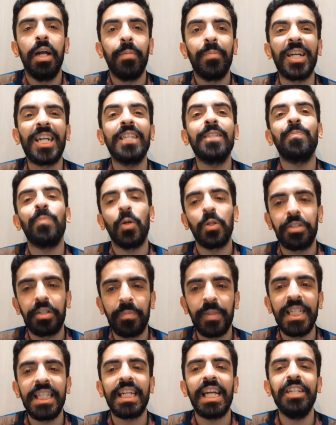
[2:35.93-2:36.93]
because
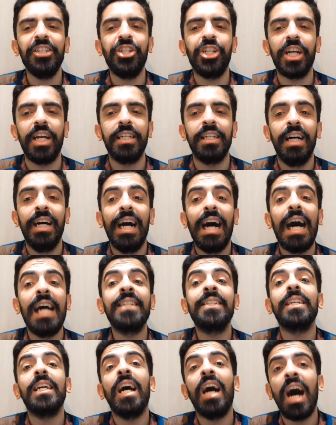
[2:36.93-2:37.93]
multiplication
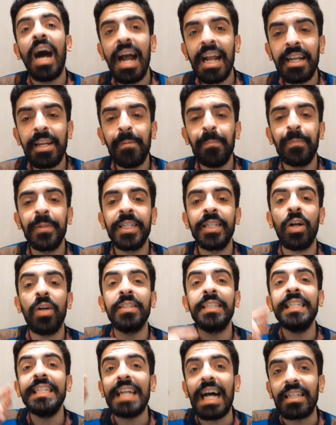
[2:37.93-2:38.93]
has a higher
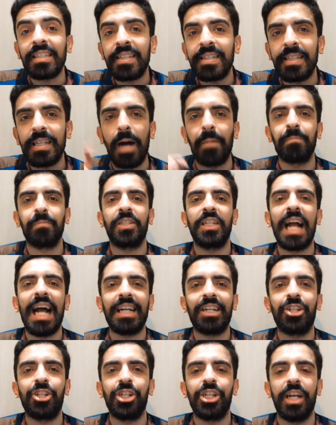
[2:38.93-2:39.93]
priority than
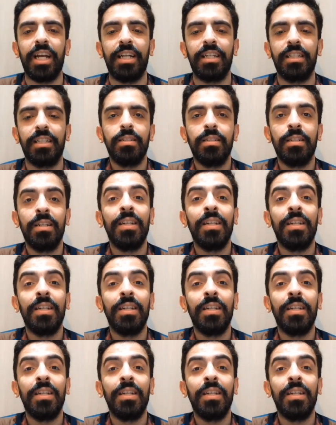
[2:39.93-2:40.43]
subtraction.